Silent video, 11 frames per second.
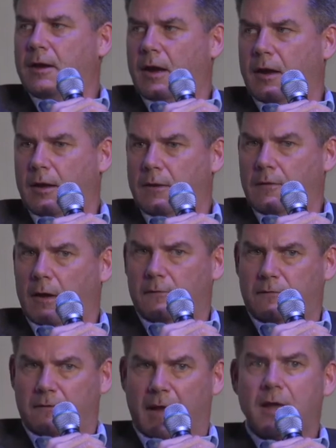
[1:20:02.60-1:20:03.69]
uh, uh,
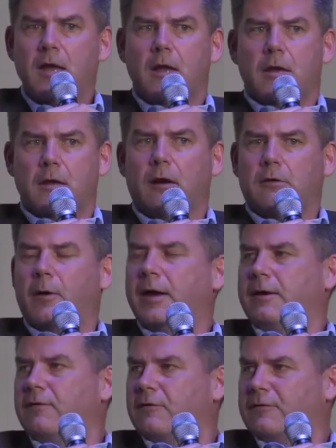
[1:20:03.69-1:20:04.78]
today, not quite
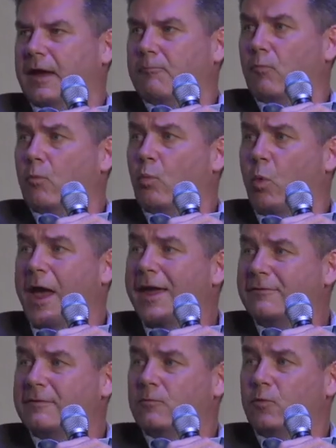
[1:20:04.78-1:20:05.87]
in the same
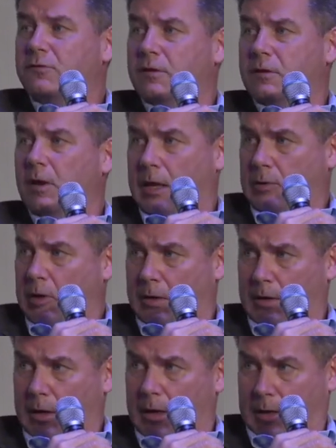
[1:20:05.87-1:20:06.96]
ways in which it, it, it,
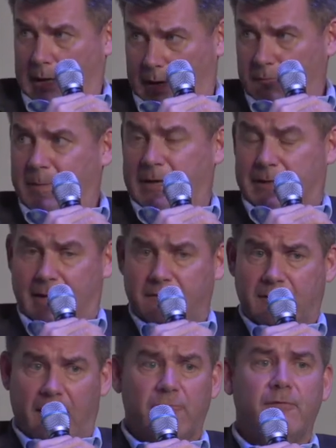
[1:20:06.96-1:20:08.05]
it, does, but it does
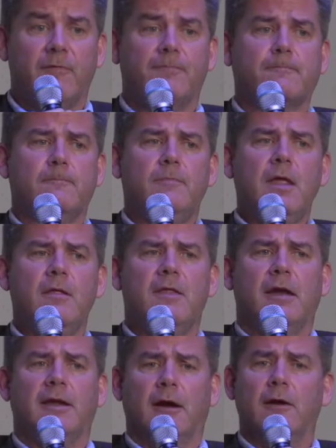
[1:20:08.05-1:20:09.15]
have
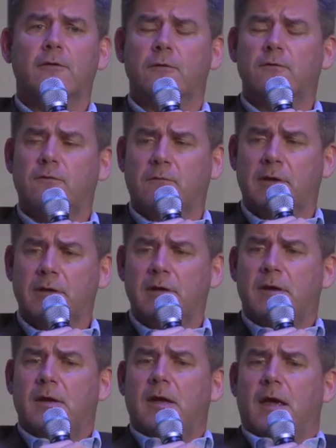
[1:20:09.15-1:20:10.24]
that character to it.
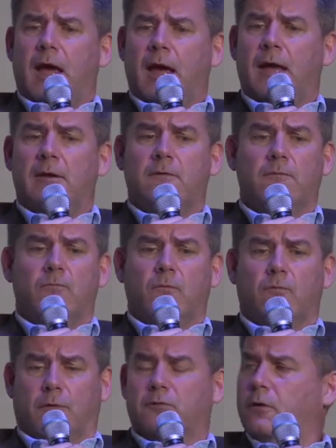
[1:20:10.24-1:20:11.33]
And
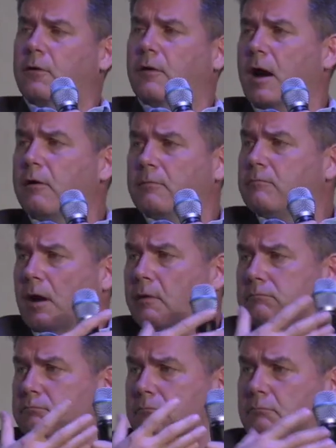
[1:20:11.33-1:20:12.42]
for sure, our, our,
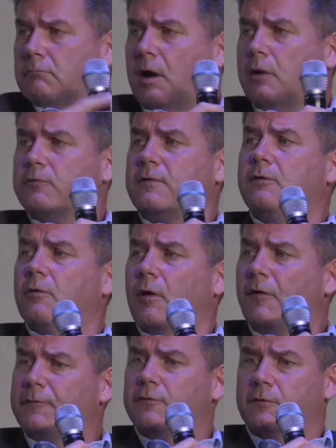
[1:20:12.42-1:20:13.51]
our senior
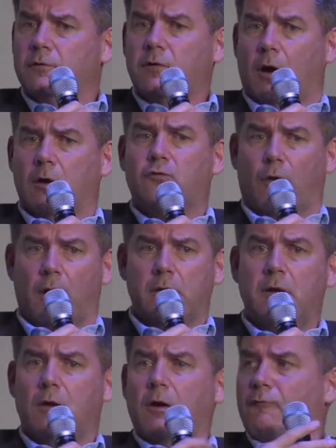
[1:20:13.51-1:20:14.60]
officers are
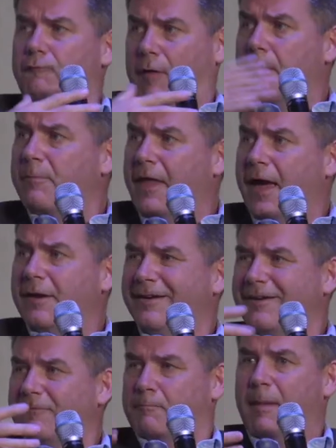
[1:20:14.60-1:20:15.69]
drawn from that,
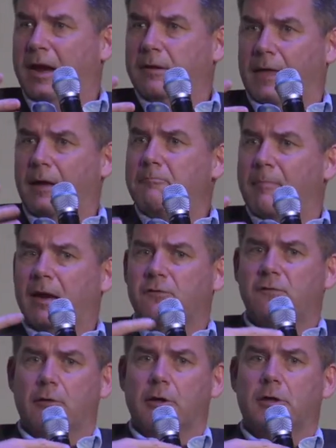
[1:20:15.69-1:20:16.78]
man, that
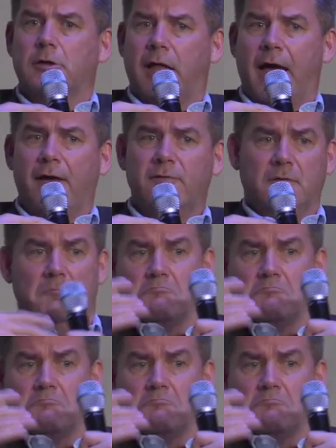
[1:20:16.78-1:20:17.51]
managerial class,